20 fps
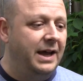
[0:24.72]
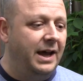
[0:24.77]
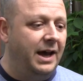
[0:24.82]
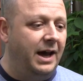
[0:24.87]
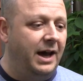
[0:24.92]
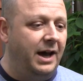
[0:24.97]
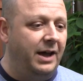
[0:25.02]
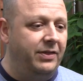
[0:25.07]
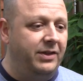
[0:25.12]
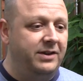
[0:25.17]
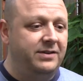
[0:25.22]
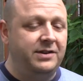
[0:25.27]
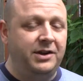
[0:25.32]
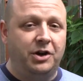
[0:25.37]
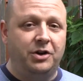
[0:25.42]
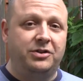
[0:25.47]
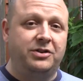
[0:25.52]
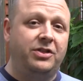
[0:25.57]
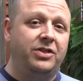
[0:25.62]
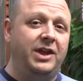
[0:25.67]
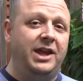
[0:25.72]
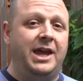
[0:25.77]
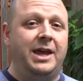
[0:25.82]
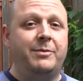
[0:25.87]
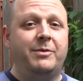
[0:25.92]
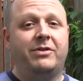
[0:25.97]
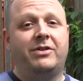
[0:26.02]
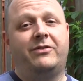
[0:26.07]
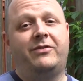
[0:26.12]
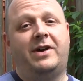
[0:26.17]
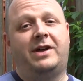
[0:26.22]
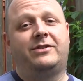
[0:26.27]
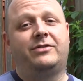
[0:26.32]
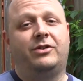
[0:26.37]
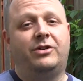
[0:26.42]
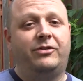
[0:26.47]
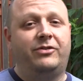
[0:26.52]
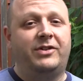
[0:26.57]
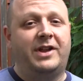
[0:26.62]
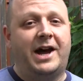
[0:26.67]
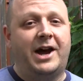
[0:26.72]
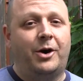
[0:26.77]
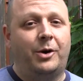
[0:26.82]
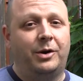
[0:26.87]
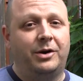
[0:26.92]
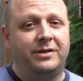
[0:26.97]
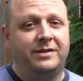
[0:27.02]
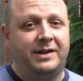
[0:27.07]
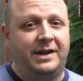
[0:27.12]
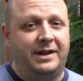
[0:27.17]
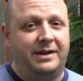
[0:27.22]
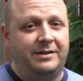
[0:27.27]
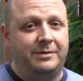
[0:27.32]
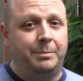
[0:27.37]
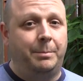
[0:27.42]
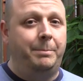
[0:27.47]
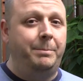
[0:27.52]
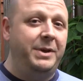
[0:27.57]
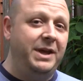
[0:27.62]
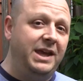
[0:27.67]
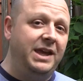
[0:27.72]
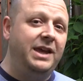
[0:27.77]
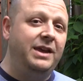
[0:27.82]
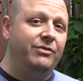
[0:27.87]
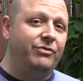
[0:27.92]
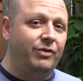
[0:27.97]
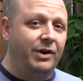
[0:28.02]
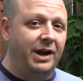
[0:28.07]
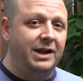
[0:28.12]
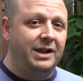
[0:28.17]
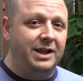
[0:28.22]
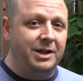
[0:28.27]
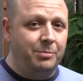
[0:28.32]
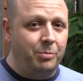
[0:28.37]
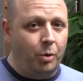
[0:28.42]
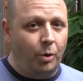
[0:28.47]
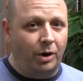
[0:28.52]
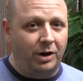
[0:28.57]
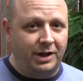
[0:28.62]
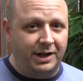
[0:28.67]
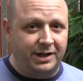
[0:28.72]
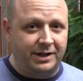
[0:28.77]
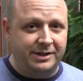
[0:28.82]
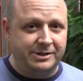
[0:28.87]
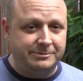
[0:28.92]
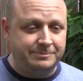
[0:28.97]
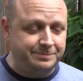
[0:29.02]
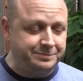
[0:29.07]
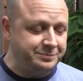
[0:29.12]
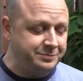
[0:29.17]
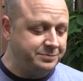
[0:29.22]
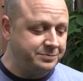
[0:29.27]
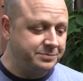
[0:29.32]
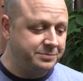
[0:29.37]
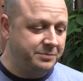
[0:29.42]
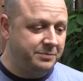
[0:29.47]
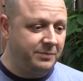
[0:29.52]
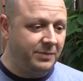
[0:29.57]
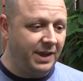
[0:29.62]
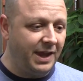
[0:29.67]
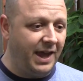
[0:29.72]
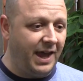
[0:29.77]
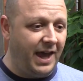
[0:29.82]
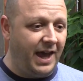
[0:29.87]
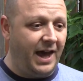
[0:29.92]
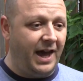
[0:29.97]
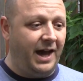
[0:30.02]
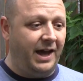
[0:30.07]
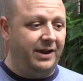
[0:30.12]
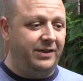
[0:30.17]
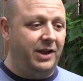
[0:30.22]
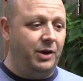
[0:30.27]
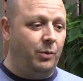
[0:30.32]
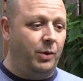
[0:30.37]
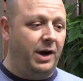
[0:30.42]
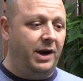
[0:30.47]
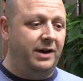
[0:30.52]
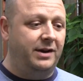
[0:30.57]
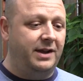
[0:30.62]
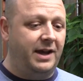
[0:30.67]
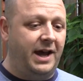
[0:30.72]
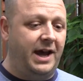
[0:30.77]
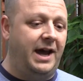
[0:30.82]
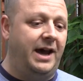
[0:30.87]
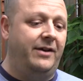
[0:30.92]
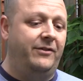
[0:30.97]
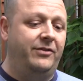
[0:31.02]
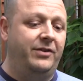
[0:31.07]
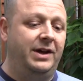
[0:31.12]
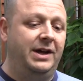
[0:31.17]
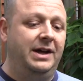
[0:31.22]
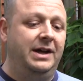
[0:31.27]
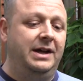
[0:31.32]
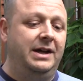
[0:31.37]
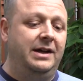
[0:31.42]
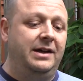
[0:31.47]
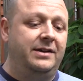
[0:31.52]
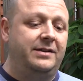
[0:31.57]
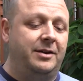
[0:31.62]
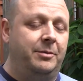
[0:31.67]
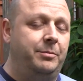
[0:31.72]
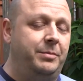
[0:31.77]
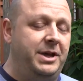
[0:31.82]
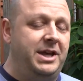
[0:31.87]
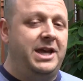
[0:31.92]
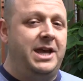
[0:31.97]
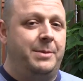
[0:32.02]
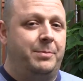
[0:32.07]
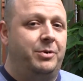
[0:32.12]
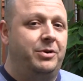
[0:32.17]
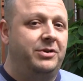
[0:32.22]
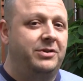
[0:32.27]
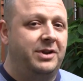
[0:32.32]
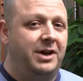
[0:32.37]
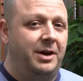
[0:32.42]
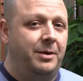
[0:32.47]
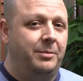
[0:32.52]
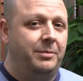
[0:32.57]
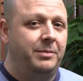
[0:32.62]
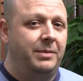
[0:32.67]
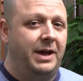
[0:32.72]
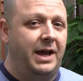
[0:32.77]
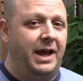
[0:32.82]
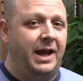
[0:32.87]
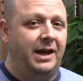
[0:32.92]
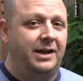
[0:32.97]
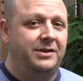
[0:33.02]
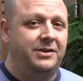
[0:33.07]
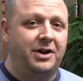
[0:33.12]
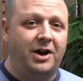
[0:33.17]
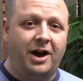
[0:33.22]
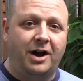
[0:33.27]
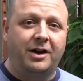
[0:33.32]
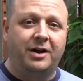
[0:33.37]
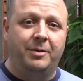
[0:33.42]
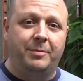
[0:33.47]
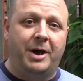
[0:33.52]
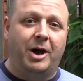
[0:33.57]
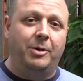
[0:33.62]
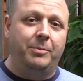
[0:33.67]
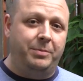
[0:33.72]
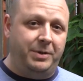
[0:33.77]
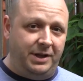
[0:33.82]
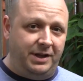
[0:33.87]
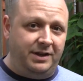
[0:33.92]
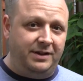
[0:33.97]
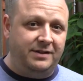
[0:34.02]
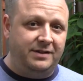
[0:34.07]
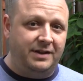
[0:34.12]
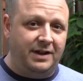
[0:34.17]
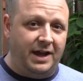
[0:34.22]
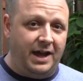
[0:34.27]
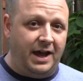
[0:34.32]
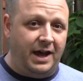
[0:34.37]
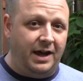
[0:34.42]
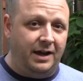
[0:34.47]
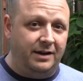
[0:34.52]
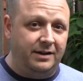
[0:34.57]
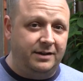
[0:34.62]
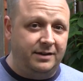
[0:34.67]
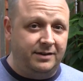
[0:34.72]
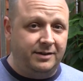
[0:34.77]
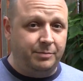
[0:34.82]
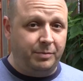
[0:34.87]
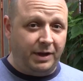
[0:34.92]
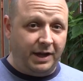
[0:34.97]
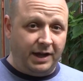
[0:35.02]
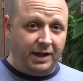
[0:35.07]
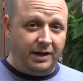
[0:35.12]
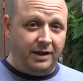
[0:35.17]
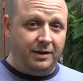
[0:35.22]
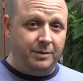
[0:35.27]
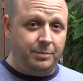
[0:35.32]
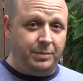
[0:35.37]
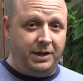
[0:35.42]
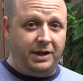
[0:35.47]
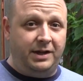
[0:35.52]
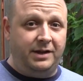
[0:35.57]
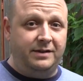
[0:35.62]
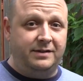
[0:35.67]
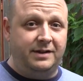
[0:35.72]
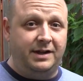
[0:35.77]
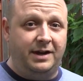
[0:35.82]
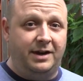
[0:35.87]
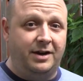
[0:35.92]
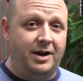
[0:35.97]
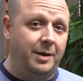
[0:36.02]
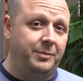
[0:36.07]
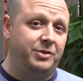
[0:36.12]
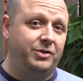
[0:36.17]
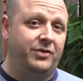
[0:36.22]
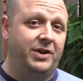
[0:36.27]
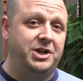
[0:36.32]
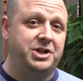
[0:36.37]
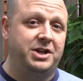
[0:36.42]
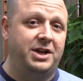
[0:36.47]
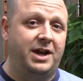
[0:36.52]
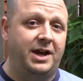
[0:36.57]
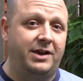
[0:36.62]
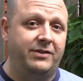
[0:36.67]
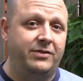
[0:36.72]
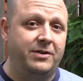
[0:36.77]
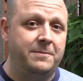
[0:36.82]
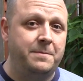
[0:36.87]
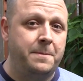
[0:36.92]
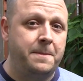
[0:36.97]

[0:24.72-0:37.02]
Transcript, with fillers: Uh, this year's theme of the Festival of Flowers is Be Friendly Portland and they wanted to have some beekeepers come and talk about bees and display bees in an observation hive.